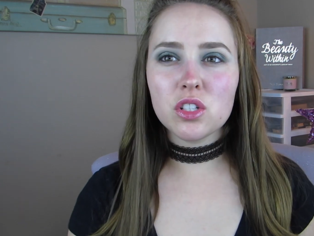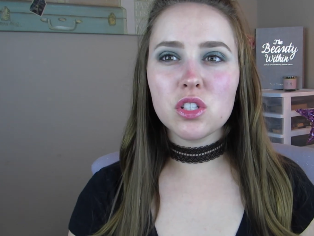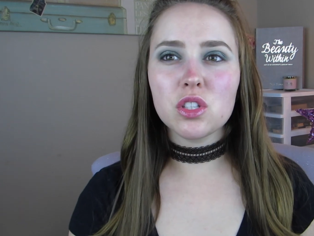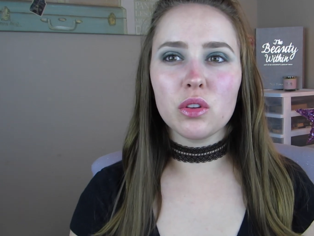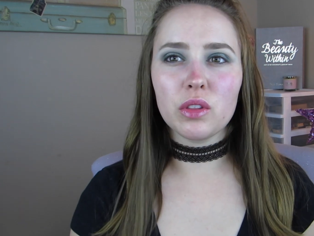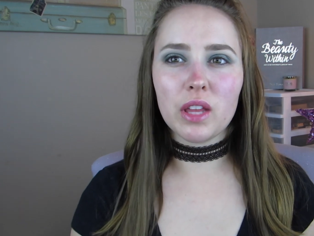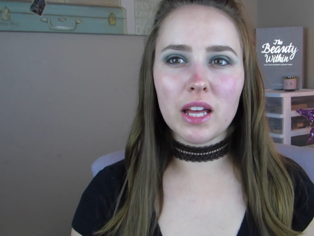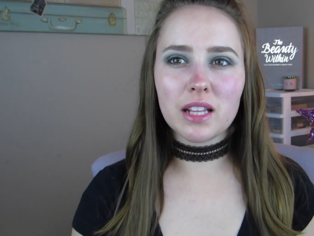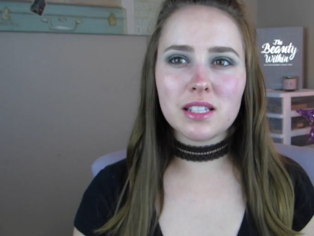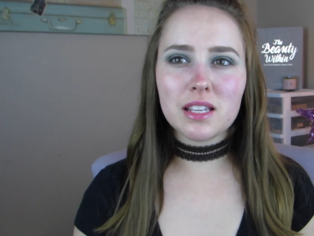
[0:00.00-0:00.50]

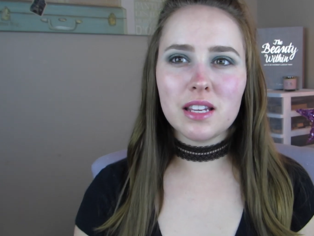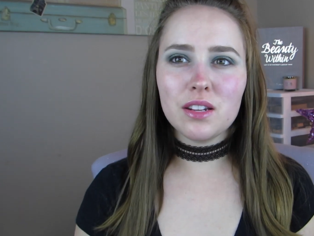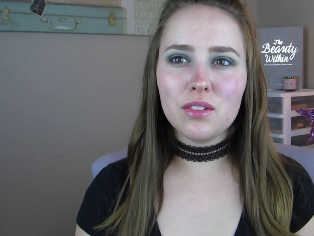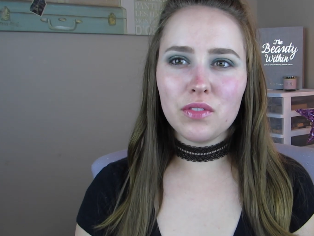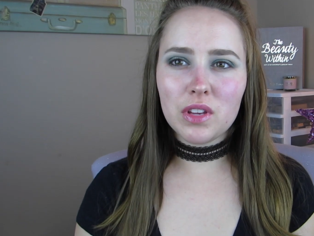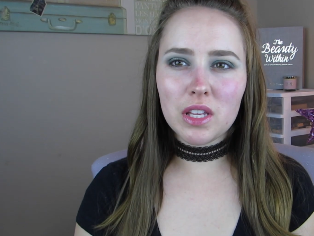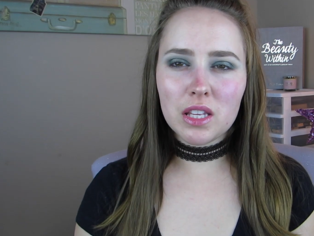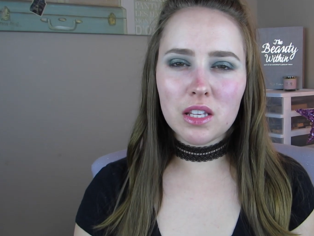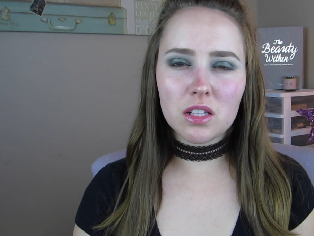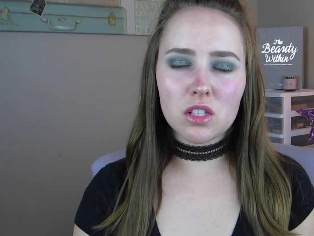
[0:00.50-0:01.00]
So that's
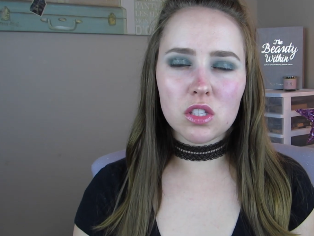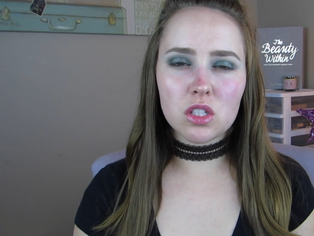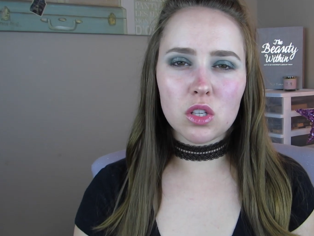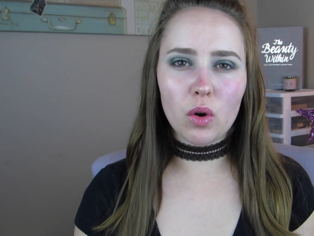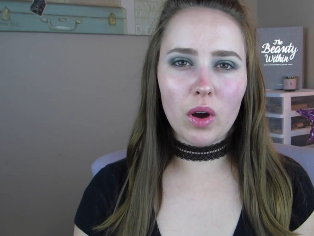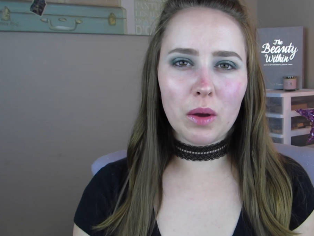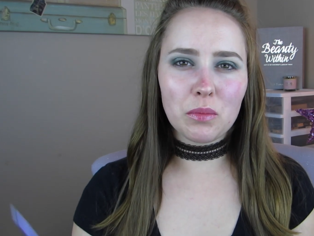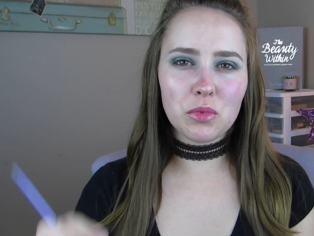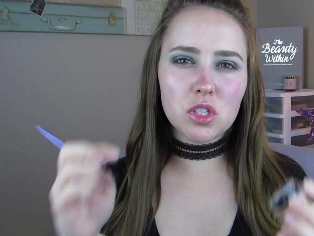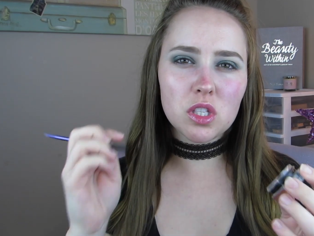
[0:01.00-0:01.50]
convenient. So
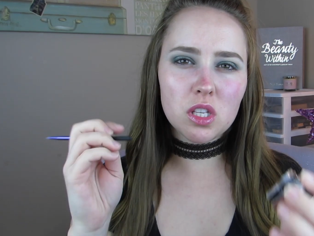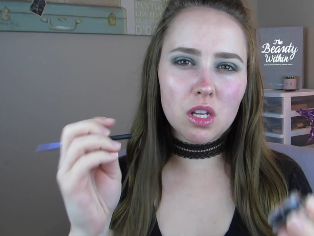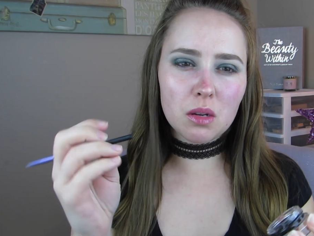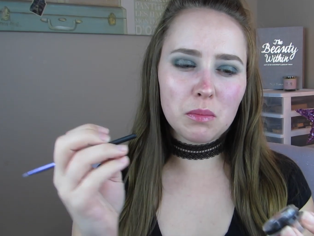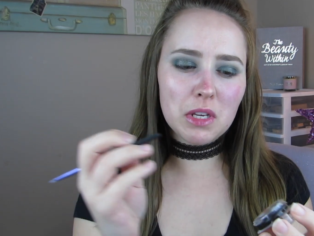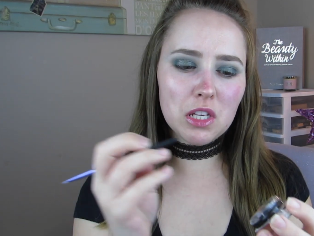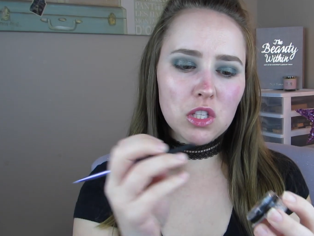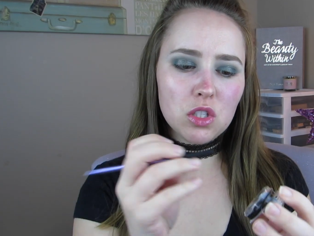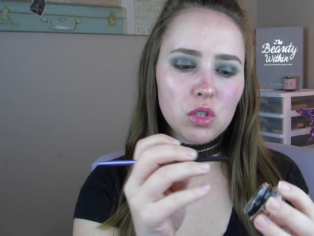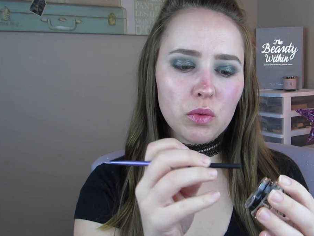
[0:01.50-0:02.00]
I'm just gonna
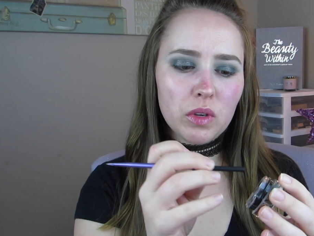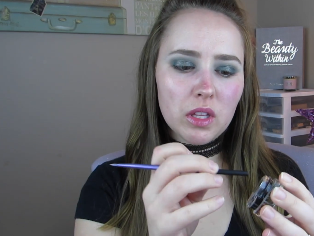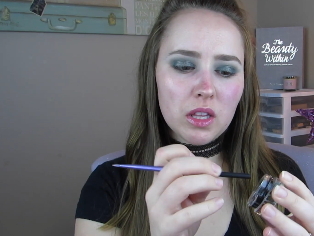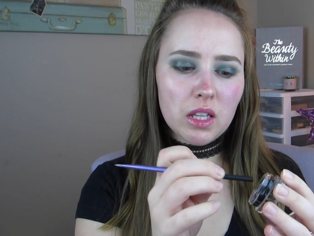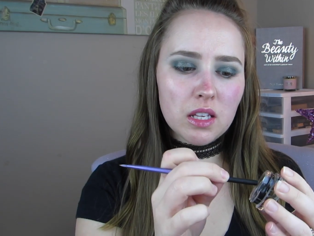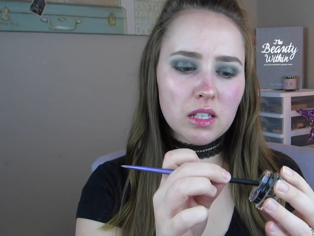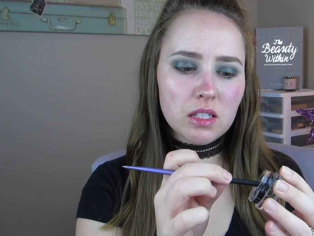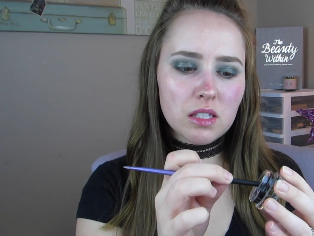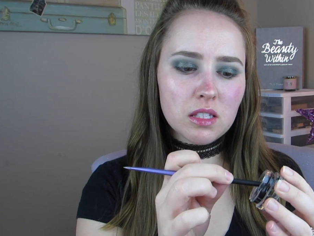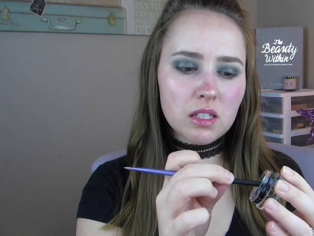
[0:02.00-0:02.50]
be doing
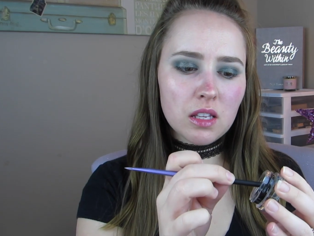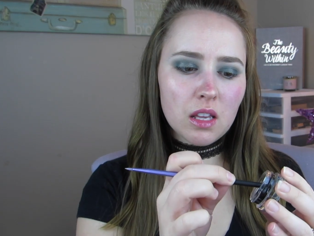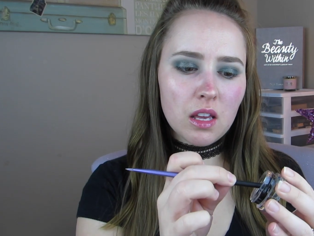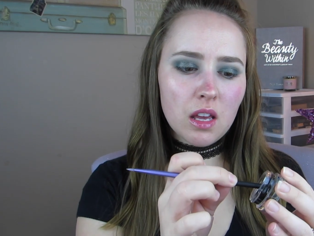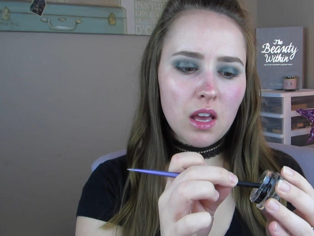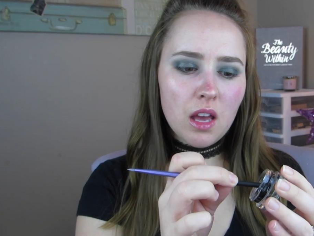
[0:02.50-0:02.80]
this.